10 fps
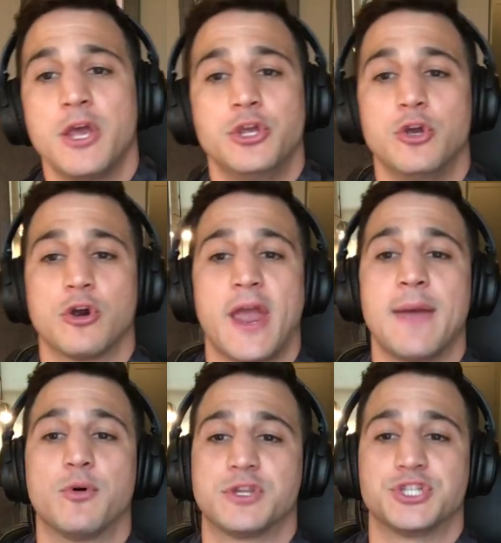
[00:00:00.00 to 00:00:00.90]
you're
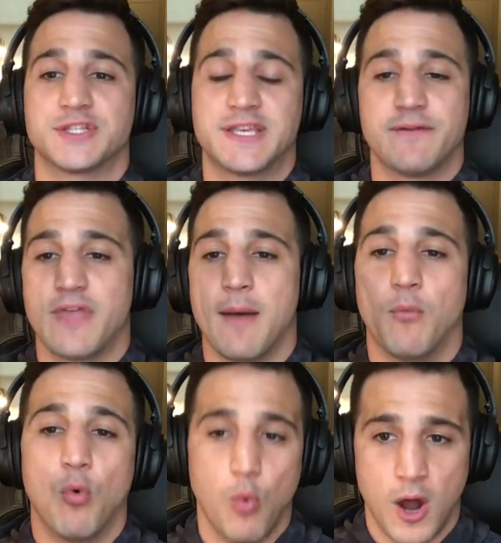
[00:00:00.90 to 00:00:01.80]
able to just give
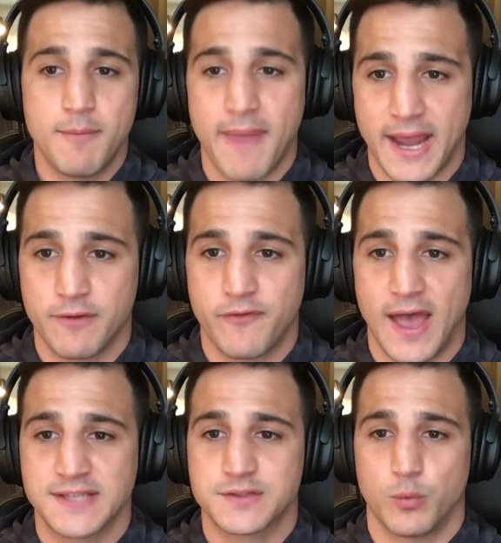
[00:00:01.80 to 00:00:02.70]
them one manifest,